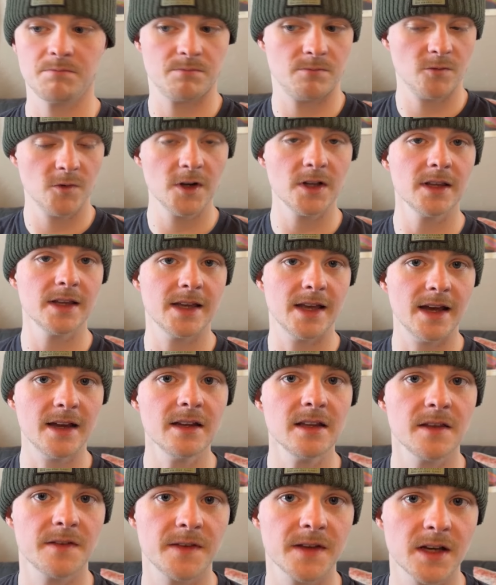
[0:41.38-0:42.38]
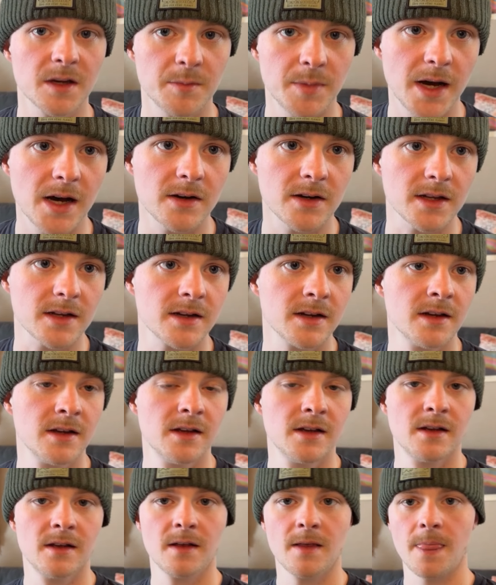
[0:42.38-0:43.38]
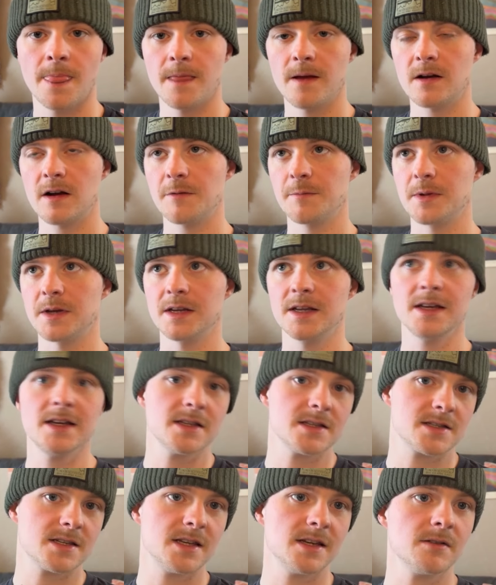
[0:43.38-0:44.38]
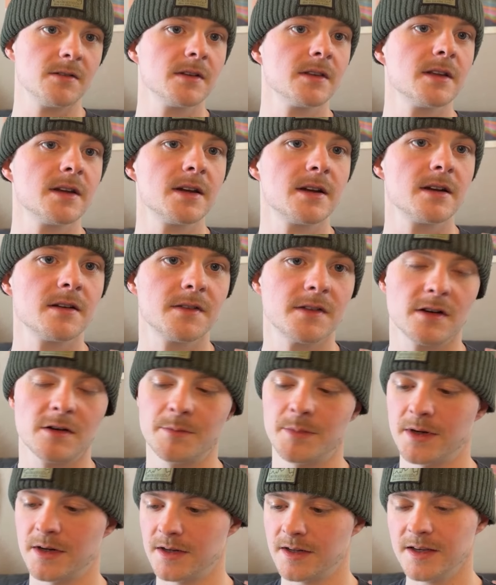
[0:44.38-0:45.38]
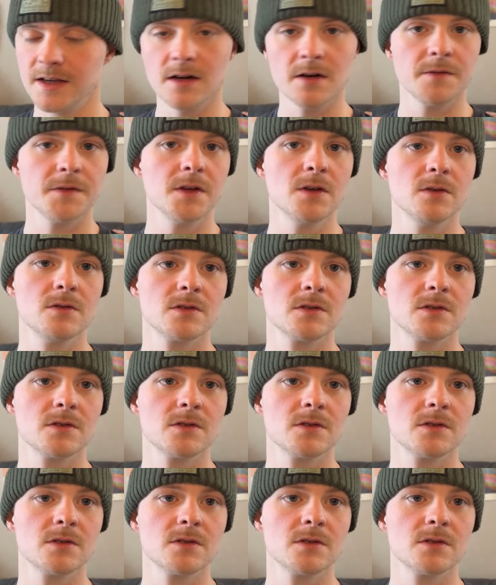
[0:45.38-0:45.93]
really anything about it. There have been hints here and there have been interviews